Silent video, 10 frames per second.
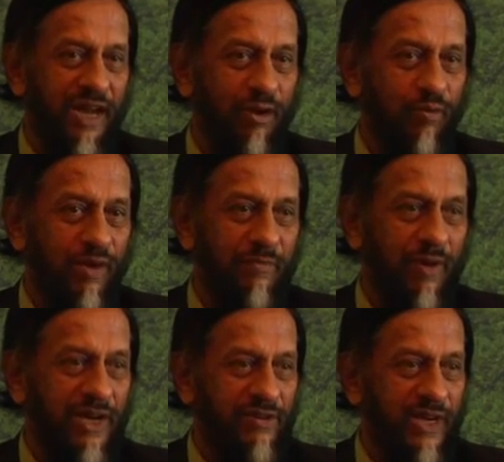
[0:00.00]
how one
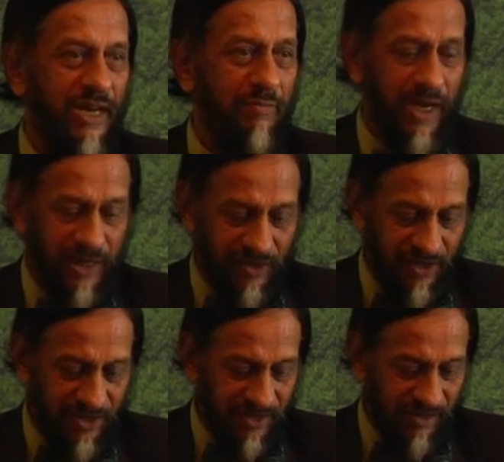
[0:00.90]
might really make
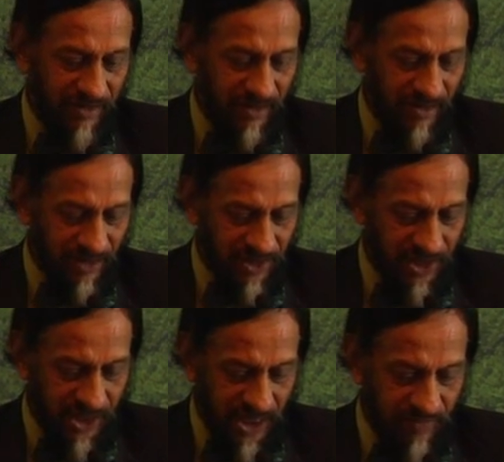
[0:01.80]
this a
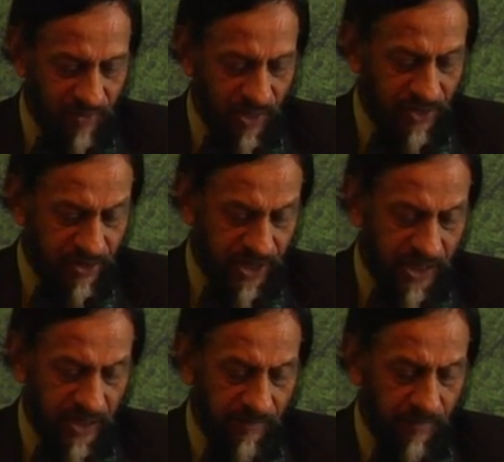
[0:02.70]
successful
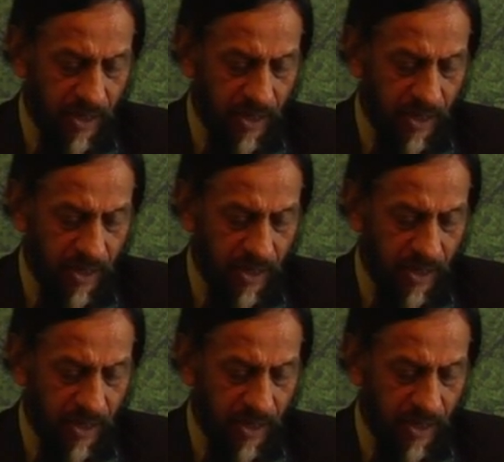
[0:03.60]
undertaking.